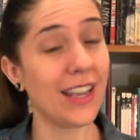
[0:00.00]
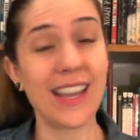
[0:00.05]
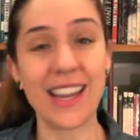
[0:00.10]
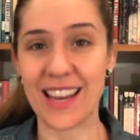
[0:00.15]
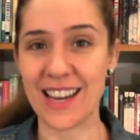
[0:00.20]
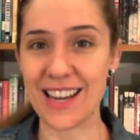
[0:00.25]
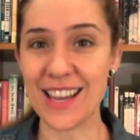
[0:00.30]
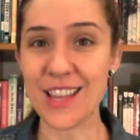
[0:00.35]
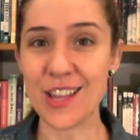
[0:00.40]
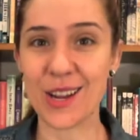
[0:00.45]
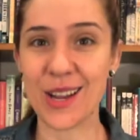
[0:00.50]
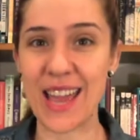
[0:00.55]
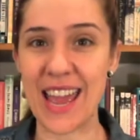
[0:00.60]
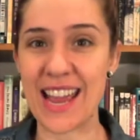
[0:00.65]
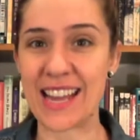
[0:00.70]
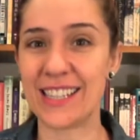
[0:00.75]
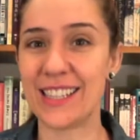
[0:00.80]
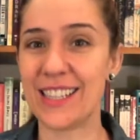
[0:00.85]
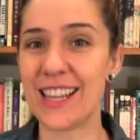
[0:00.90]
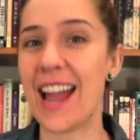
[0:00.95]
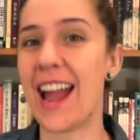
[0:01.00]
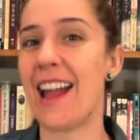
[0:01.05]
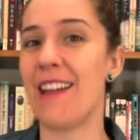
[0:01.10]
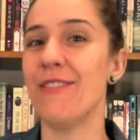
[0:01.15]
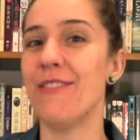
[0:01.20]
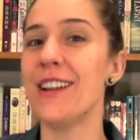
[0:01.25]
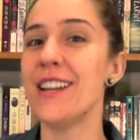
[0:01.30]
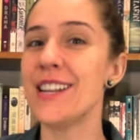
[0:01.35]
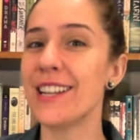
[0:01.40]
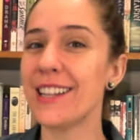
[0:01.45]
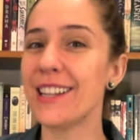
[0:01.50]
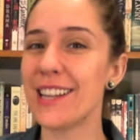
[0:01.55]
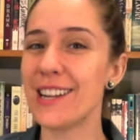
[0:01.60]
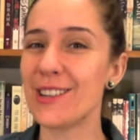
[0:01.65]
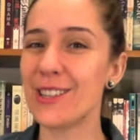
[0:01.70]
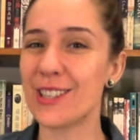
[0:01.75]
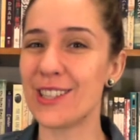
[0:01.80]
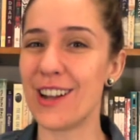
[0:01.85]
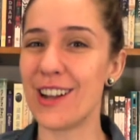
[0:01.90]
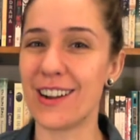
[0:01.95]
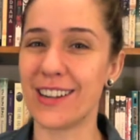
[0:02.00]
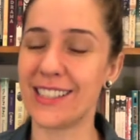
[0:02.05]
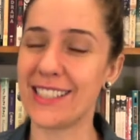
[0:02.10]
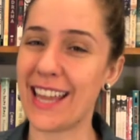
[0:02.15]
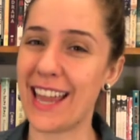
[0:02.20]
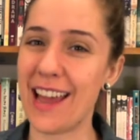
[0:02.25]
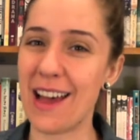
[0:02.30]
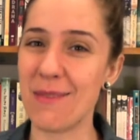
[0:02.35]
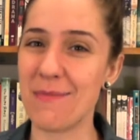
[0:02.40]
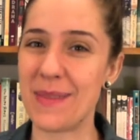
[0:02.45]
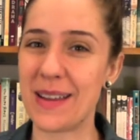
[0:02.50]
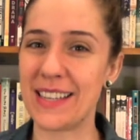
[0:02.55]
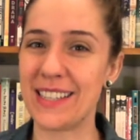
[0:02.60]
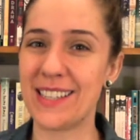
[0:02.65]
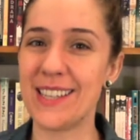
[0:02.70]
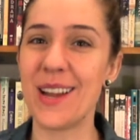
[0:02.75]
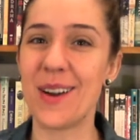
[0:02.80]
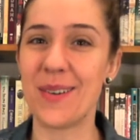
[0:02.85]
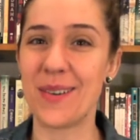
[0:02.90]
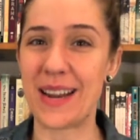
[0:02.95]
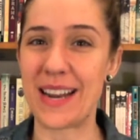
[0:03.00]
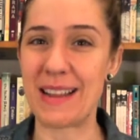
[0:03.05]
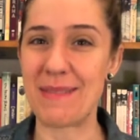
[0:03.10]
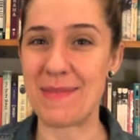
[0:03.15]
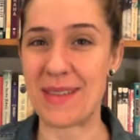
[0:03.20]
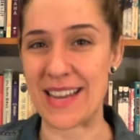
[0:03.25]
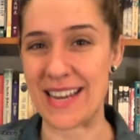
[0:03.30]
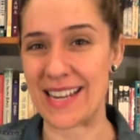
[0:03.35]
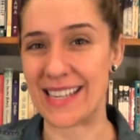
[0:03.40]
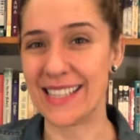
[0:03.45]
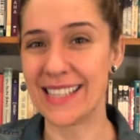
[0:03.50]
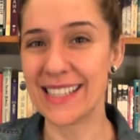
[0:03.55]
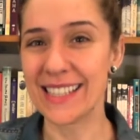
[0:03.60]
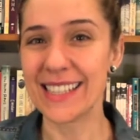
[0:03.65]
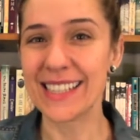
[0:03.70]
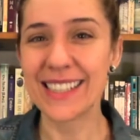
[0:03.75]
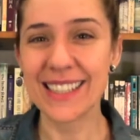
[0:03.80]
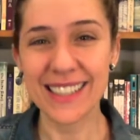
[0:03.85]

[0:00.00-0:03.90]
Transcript: In either case, I've written a little song to help us know what it means.